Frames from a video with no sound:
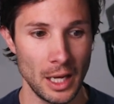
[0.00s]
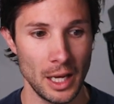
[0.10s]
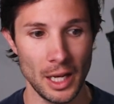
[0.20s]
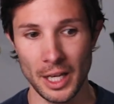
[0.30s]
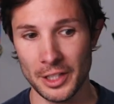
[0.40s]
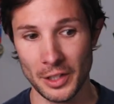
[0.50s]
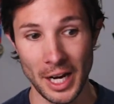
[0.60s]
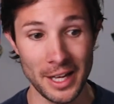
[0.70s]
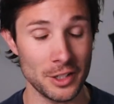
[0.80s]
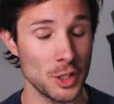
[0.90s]
Uh, your
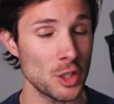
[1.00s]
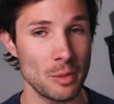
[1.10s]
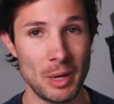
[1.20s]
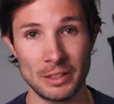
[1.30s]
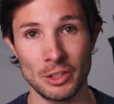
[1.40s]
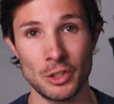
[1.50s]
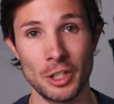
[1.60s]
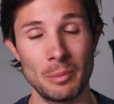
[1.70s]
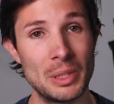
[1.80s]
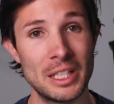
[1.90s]
energy is the best it's
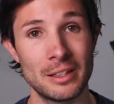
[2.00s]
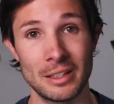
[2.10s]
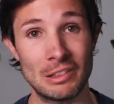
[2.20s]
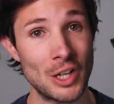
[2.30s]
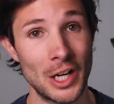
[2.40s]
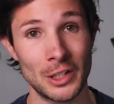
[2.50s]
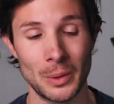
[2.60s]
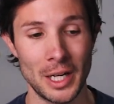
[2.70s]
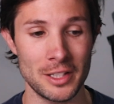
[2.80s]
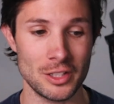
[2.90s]
going to be the entire
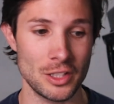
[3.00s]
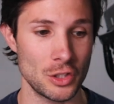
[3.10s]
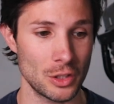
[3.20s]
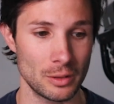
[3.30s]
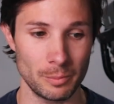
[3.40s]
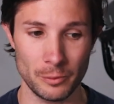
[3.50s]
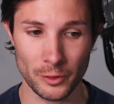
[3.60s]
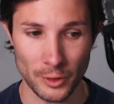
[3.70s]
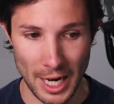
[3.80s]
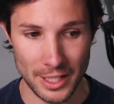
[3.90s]
race because you're
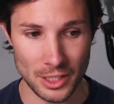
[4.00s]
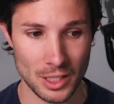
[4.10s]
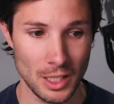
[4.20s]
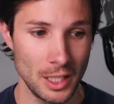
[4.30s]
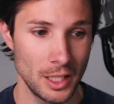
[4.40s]
fresh.